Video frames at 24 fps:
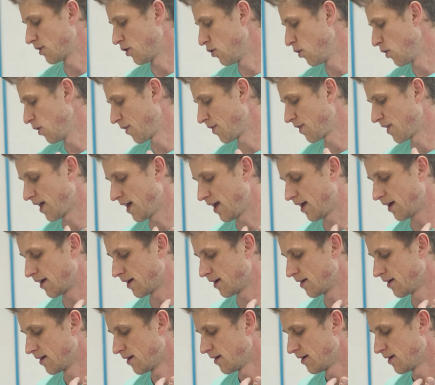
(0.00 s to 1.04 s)
the whole
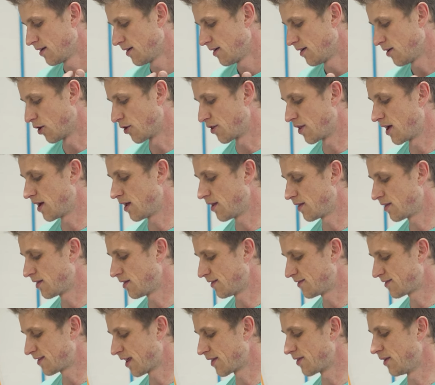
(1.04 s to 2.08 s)
thing, or the
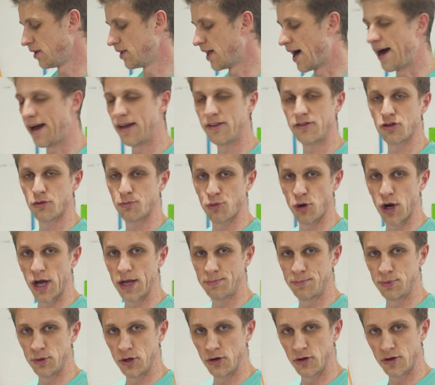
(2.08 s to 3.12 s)
say the lines are
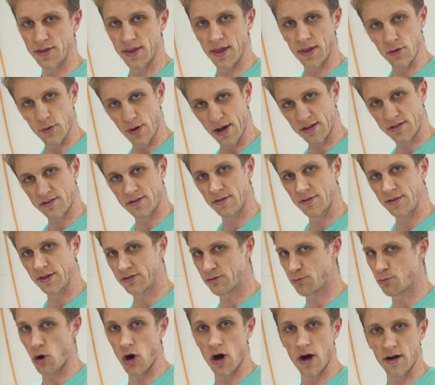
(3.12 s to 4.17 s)
bright blue and then the rest of it's
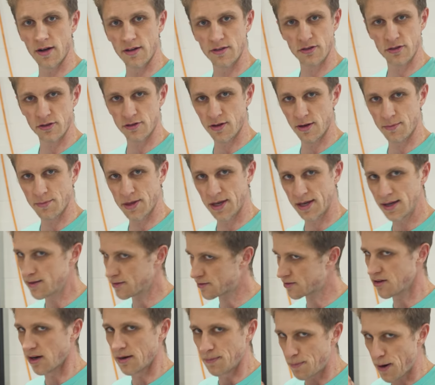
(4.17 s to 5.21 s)
bronze or something,
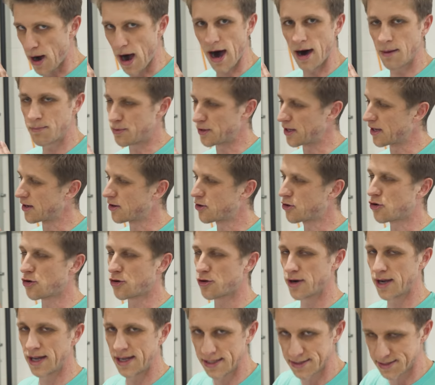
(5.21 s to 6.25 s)
it's going to pop like
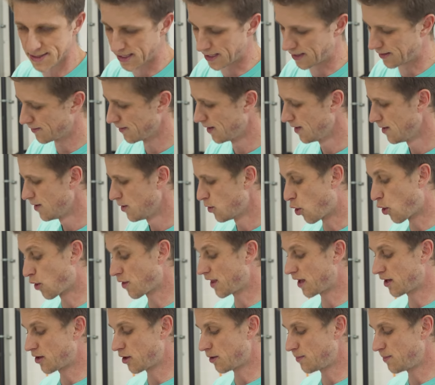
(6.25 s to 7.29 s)
crazy. Or
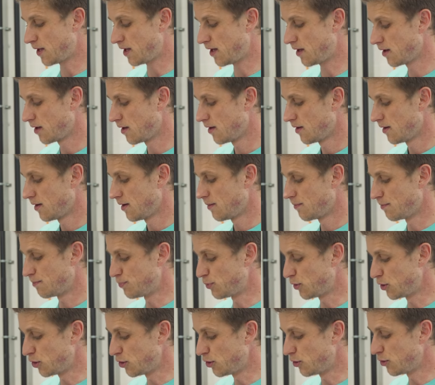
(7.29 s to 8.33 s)
they could be
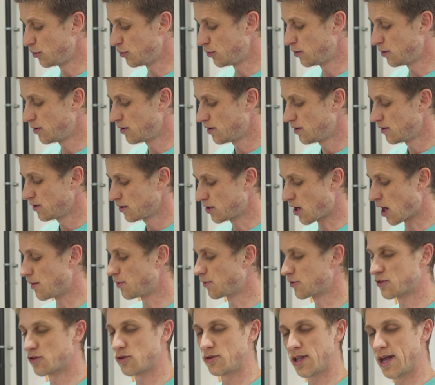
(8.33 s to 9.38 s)
blue
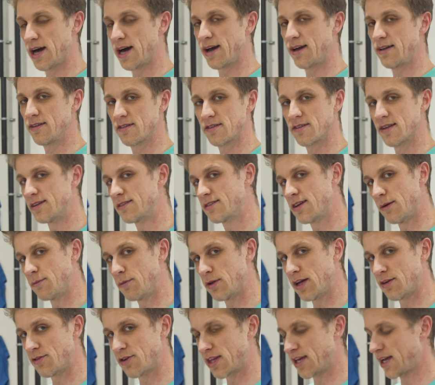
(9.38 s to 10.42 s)
cobblestone lines and then
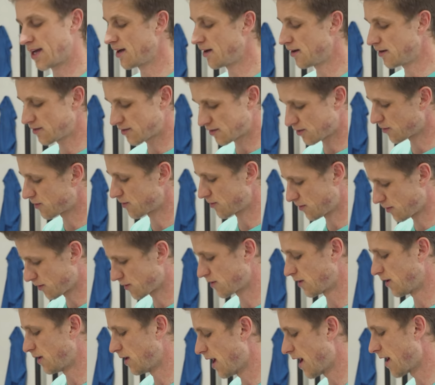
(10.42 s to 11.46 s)
tumble everything else. There's
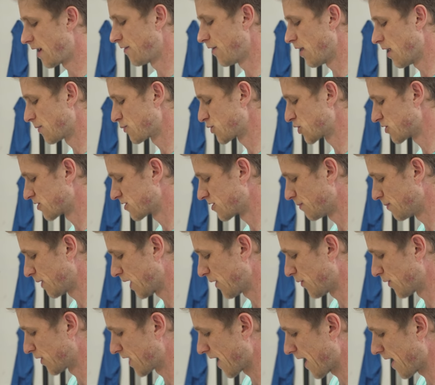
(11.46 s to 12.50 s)
there's a lot of options to
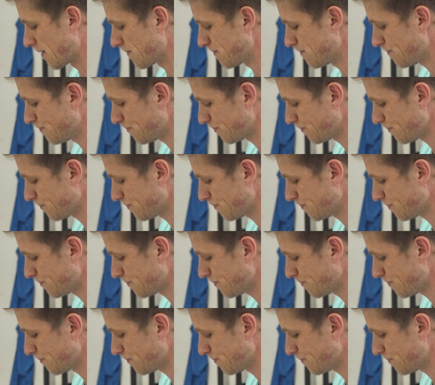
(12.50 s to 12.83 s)
play with that.